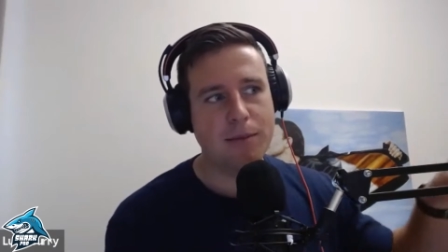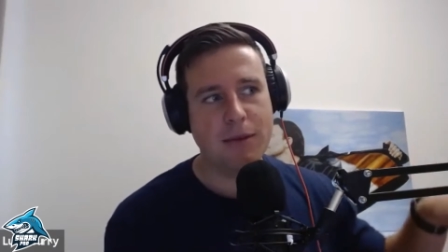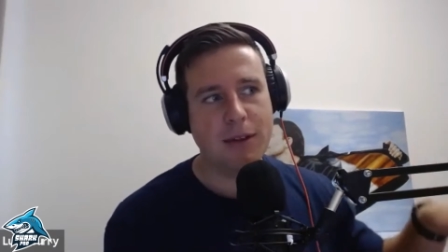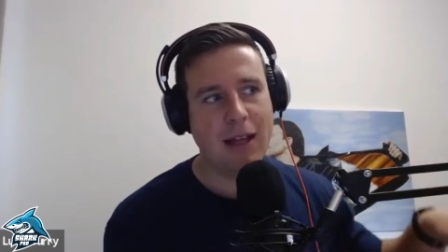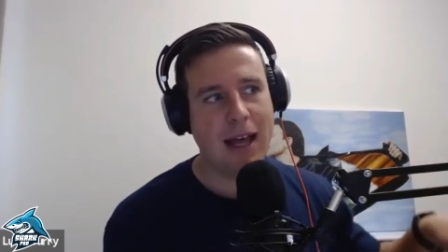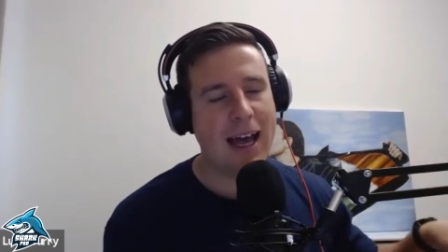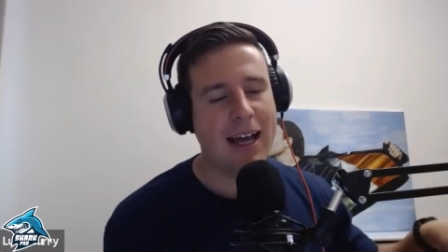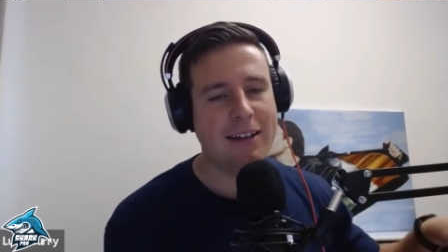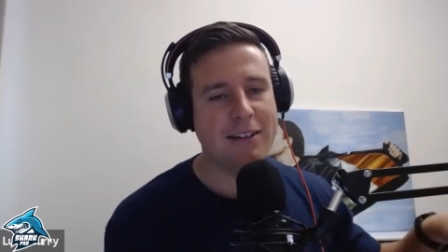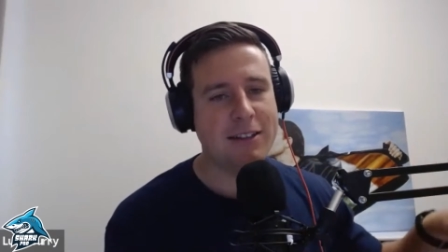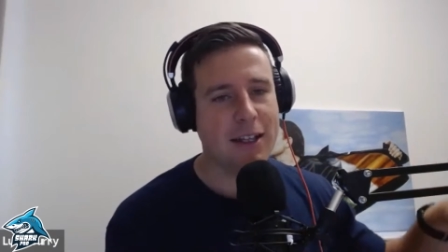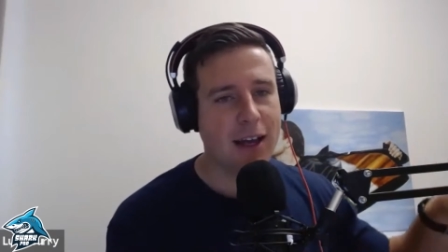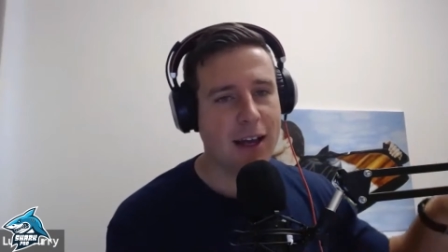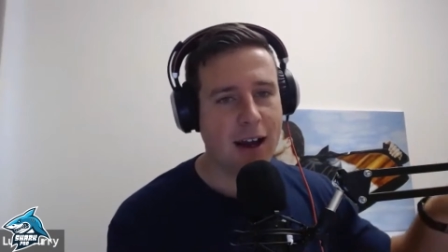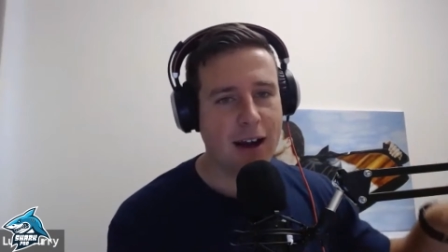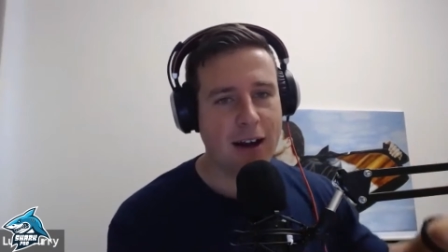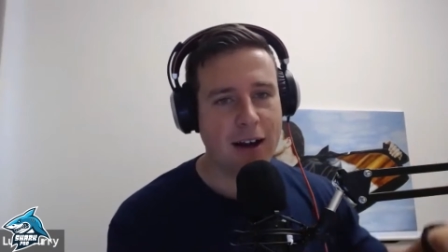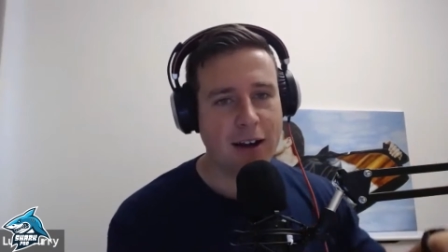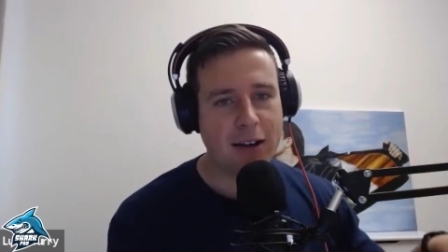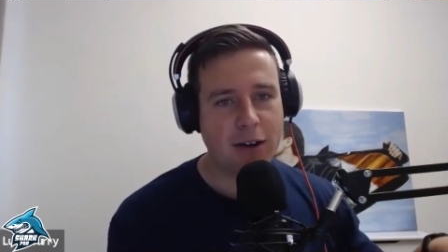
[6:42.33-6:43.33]
add to
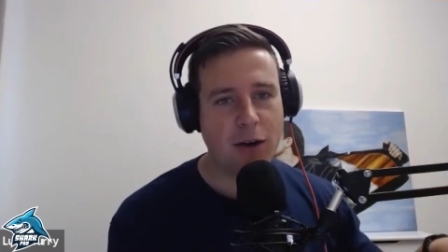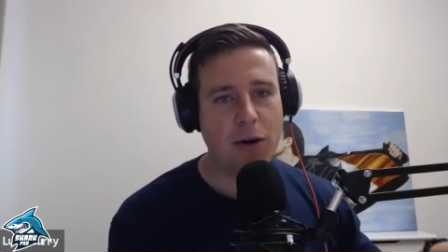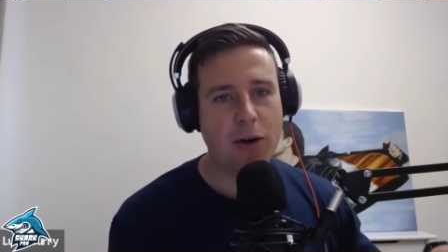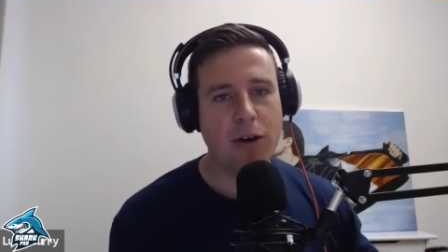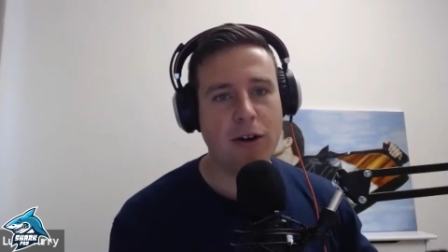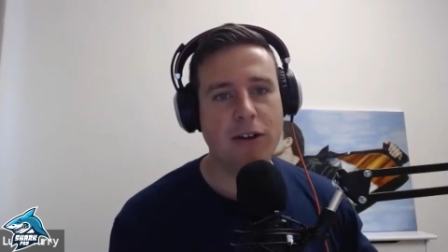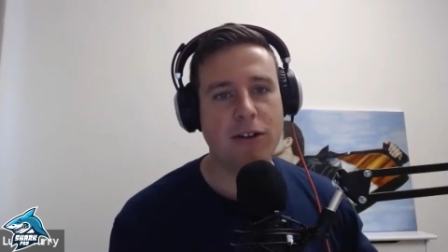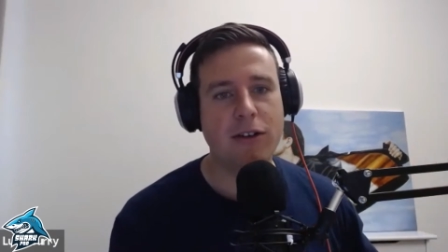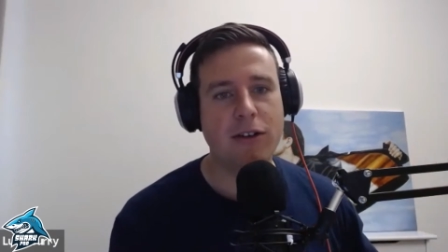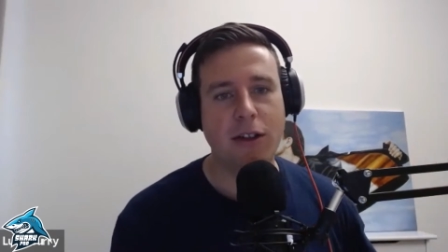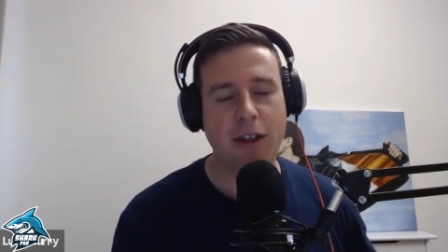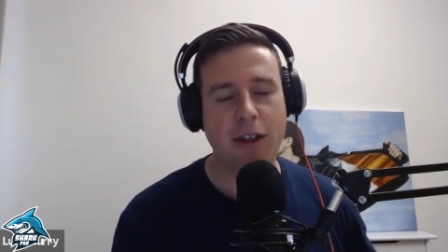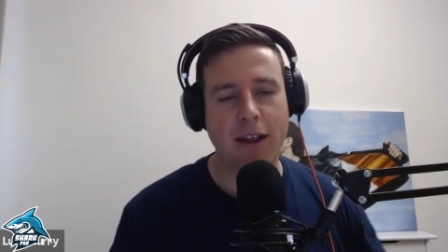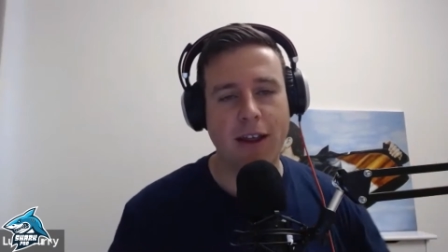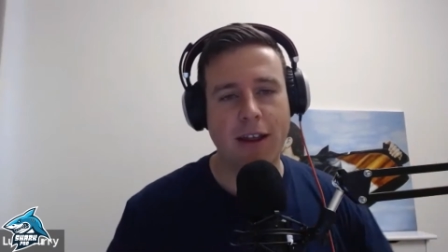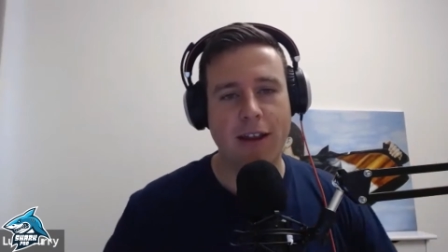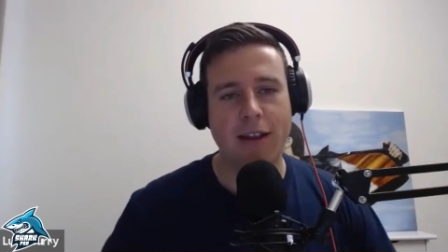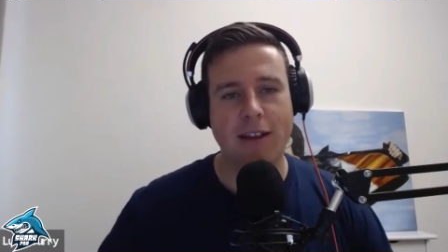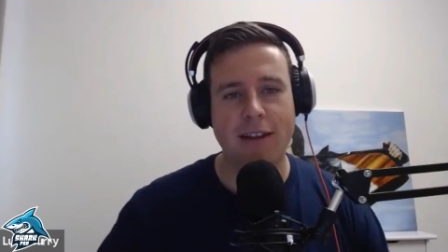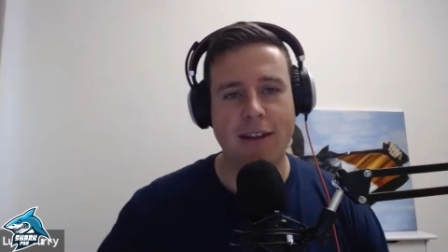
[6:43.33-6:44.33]
cart, or do you
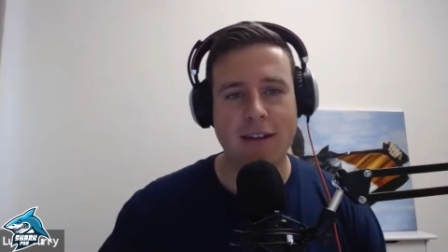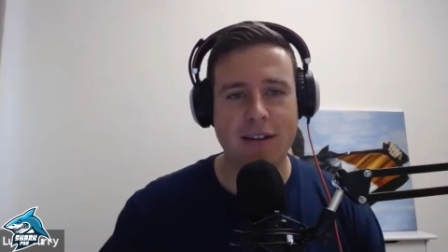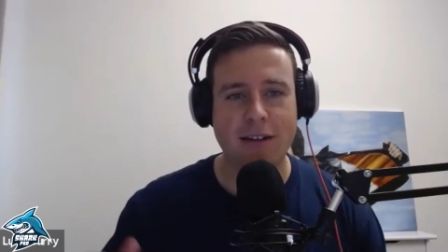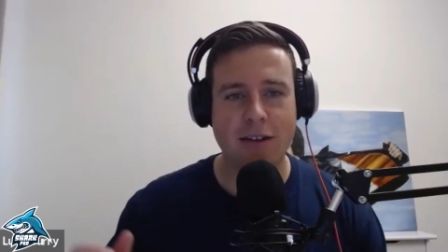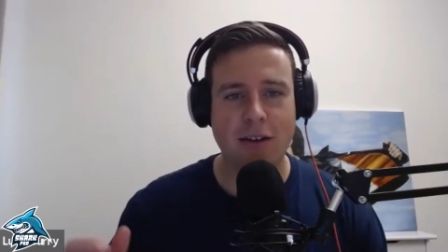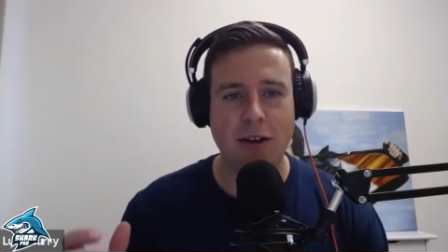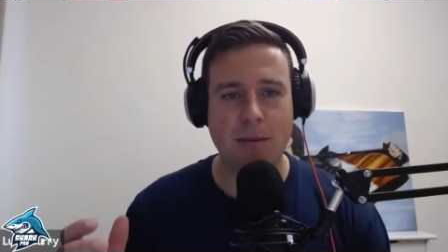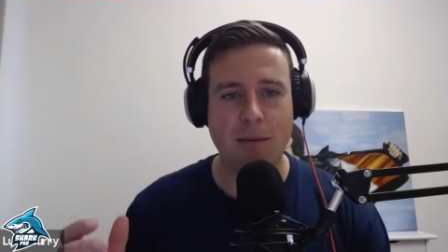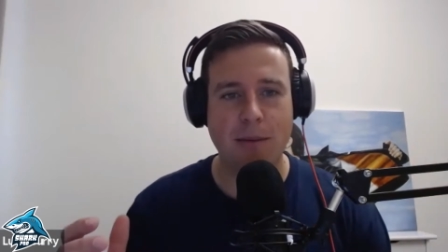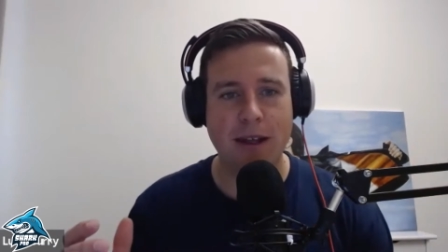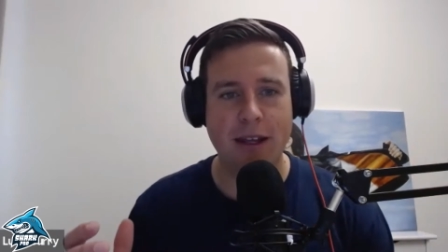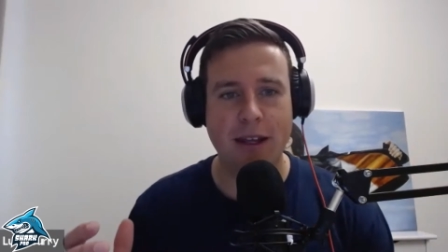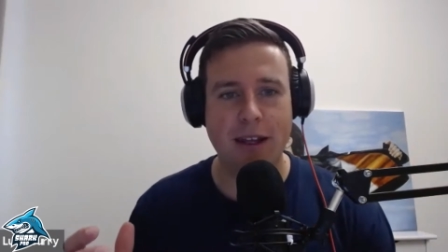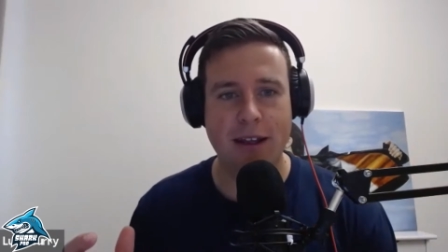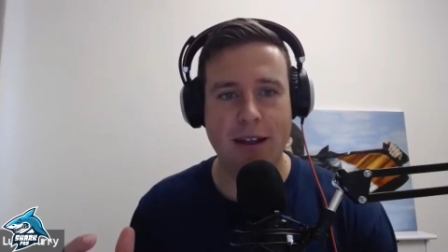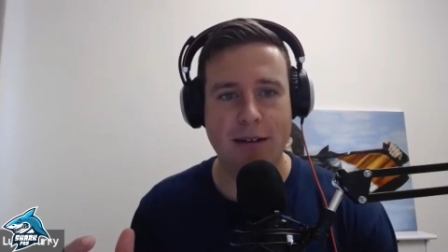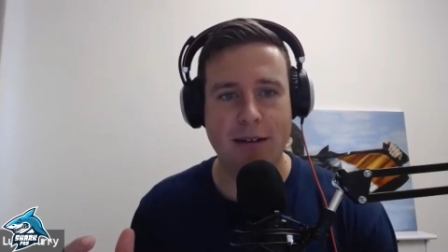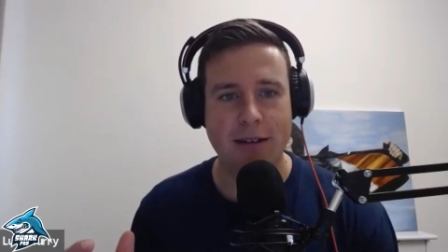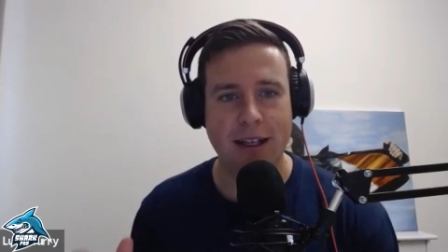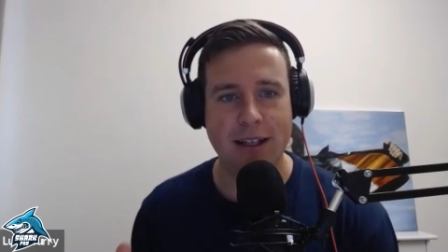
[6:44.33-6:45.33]
think that this is going to
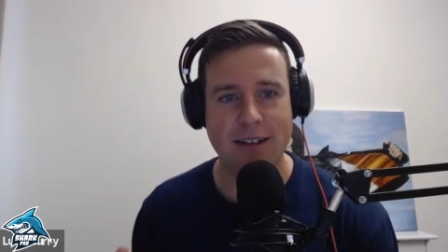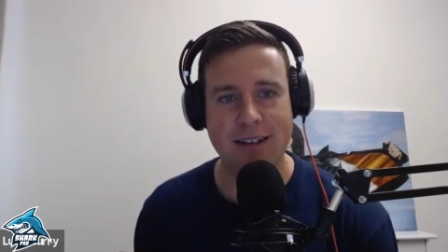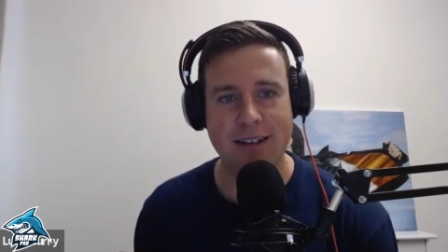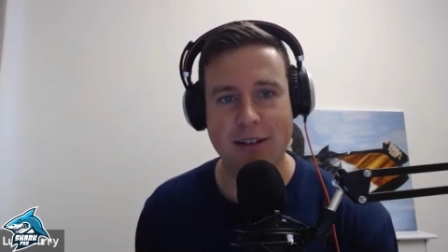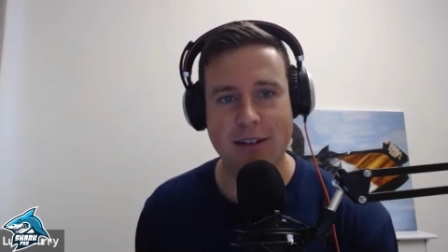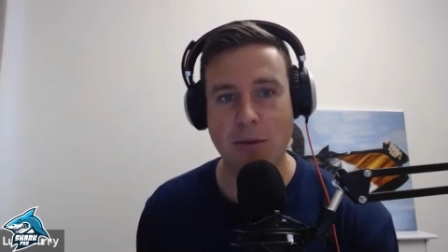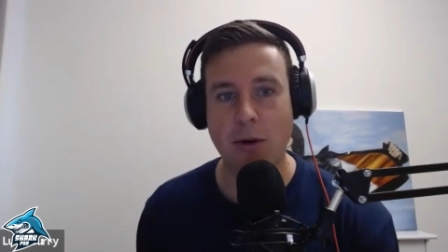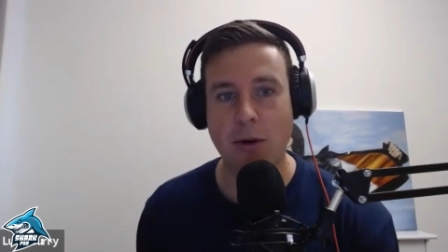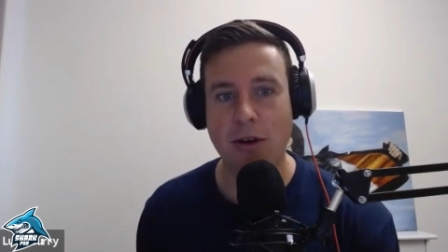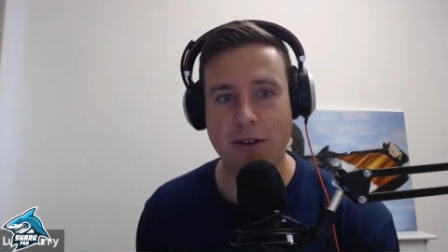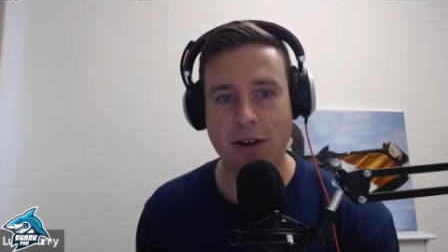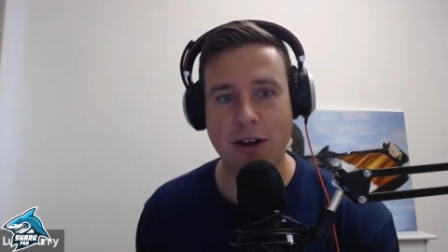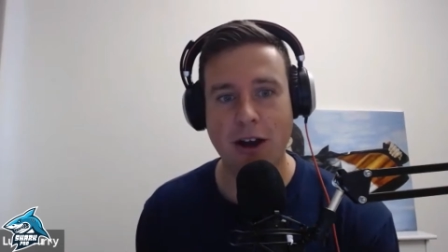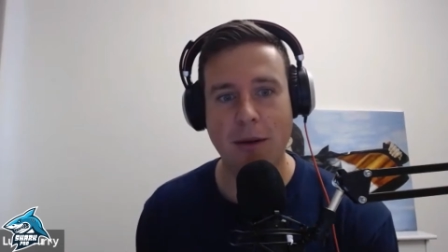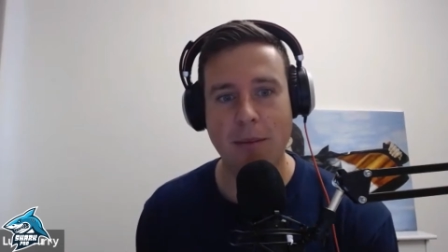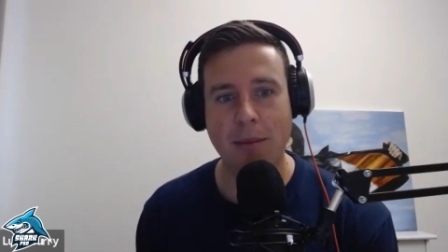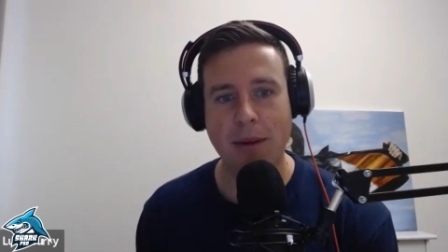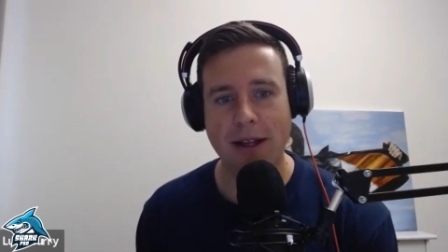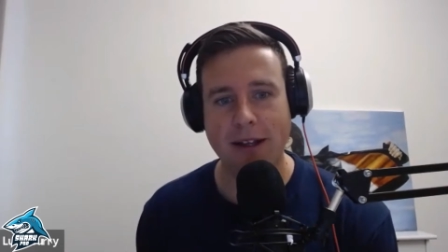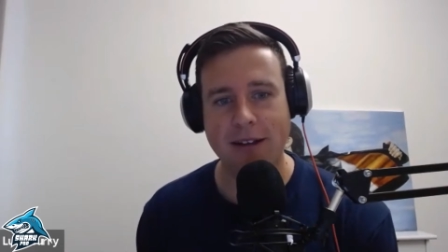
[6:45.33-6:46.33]
be is this more of a
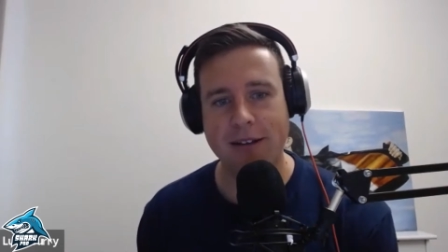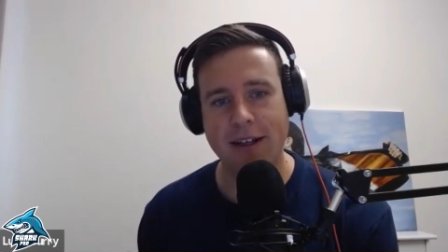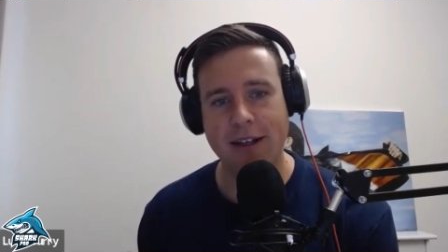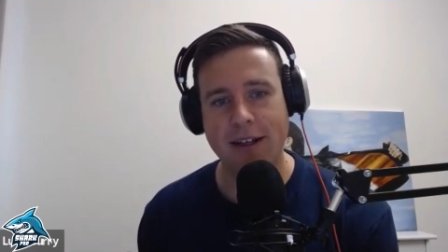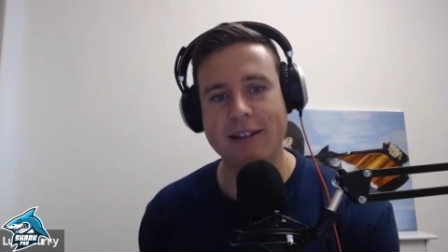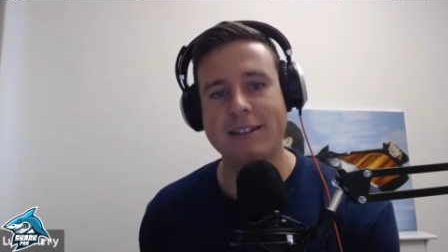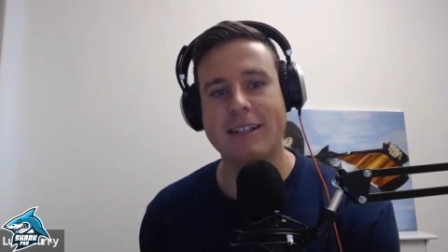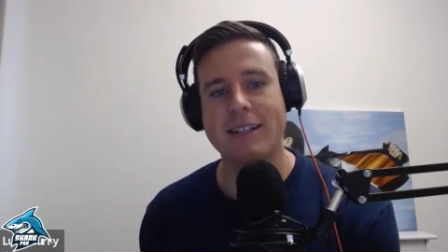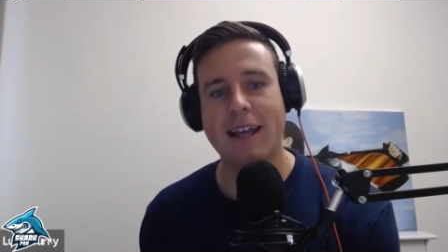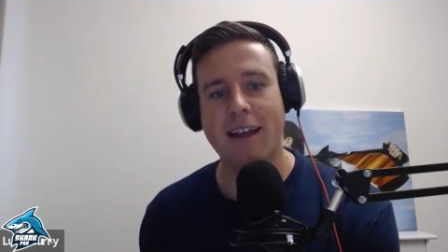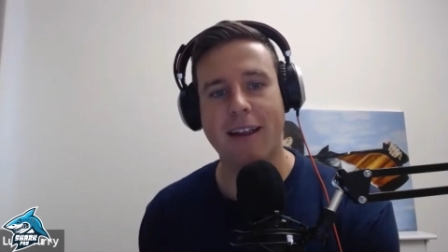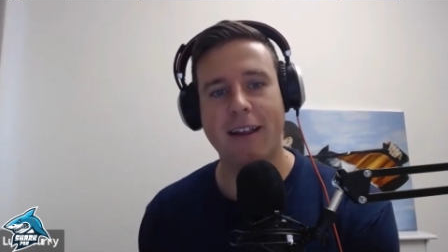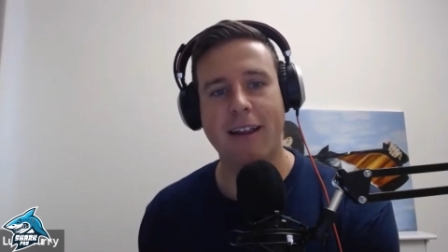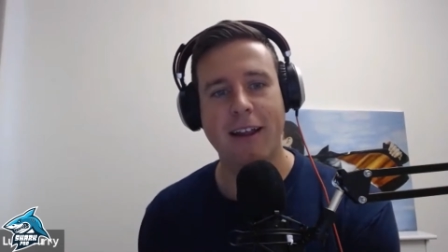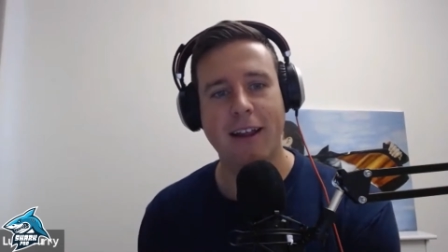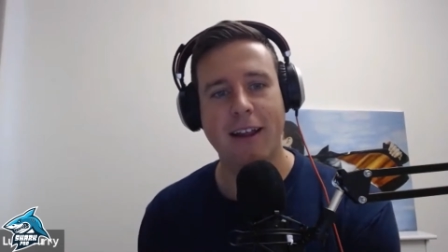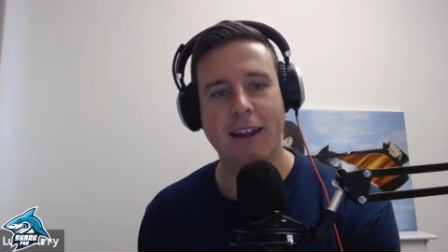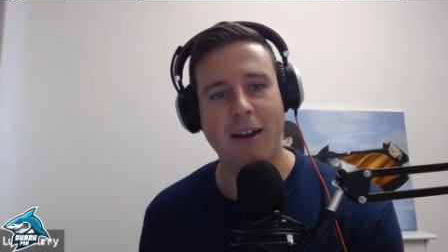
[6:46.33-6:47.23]
complex thing to sell?